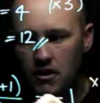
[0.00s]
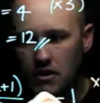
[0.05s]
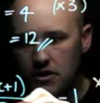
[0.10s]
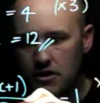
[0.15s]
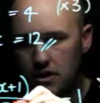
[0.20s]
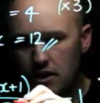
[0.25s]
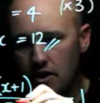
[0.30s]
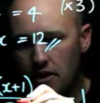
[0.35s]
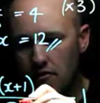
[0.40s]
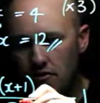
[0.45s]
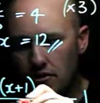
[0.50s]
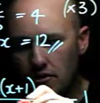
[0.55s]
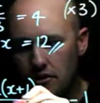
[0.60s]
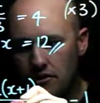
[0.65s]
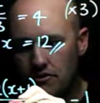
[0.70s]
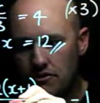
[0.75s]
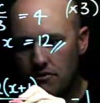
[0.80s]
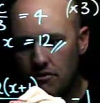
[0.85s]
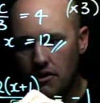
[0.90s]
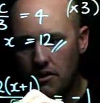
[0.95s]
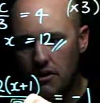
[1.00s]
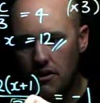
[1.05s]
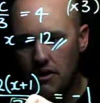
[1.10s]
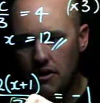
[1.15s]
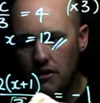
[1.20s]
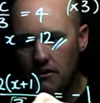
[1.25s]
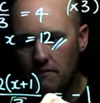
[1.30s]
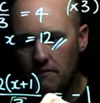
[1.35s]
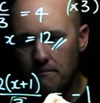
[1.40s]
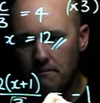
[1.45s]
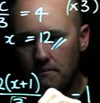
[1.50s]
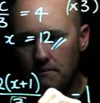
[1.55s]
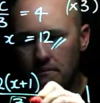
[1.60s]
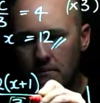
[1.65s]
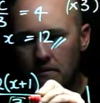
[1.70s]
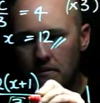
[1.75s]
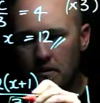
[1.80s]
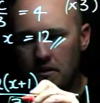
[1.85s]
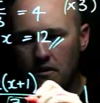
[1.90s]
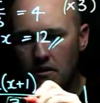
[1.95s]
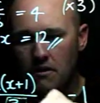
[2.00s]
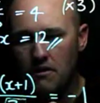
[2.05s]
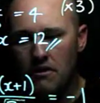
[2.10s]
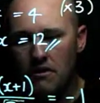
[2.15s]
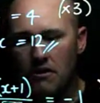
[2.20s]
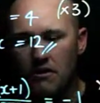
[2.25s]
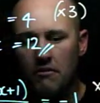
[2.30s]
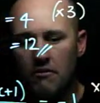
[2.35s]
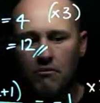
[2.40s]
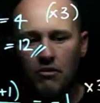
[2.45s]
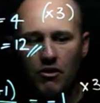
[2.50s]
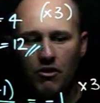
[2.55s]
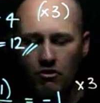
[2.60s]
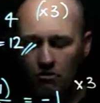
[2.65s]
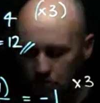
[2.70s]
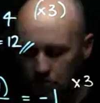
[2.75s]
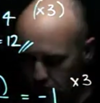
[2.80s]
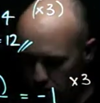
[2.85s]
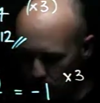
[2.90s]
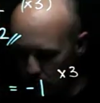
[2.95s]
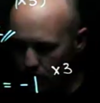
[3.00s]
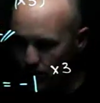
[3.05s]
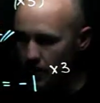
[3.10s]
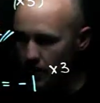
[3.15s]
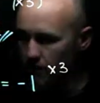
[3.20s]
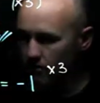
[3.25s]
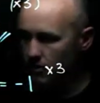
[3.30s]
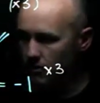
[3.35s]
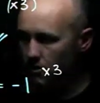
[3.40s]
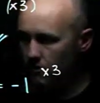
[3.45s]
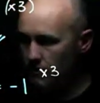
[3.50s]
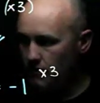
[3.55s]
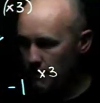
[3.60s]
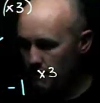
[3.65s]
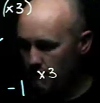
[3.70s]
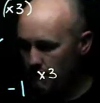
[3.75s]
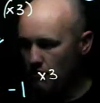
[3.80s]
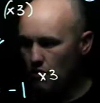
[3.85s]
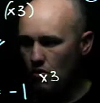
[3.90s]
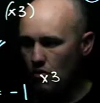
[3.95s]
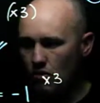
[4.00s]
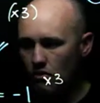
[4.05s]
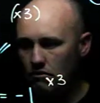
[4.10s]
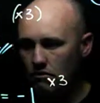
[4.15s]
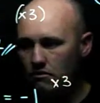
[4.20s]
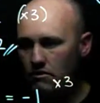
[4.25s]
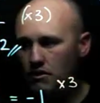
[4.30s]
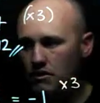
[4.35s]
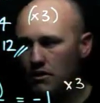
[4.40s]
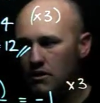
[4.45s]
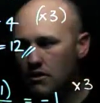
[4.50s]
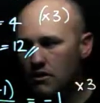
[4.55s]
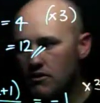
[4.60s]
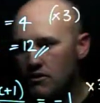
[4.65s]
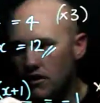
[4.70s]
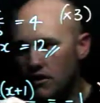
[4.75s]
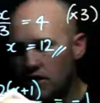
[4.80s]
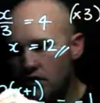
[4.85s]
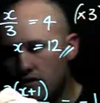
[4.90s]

to get rid of this 3 here. But I also want to get rid of that 4. So